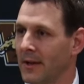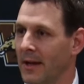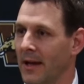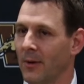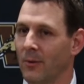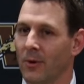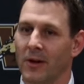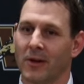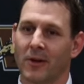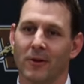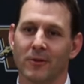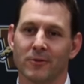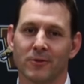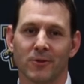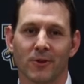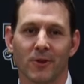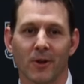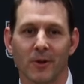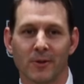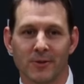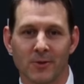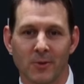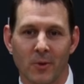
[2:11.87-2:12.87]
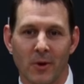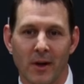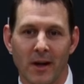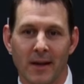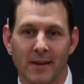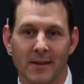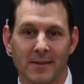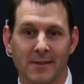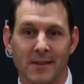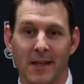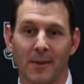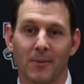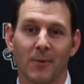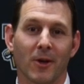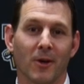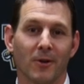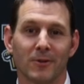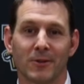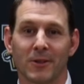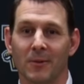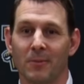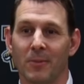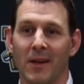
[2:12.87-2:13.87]
And when culture goes away, the same
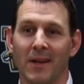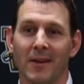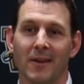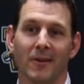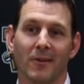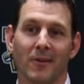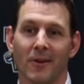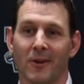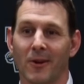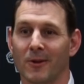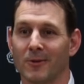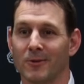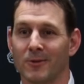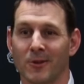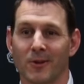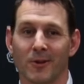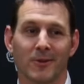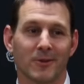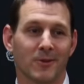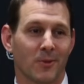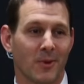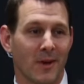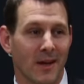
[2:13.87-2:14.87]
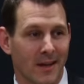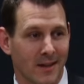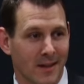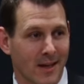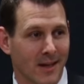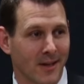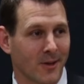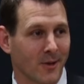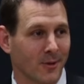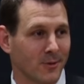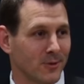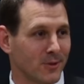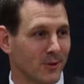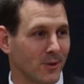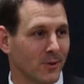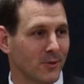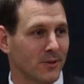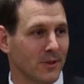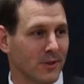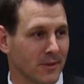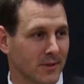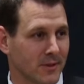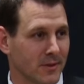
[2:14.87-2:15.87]
coach can be there. The culture goes away and that coach
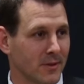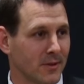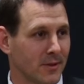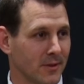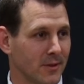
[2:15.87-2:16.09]
loses.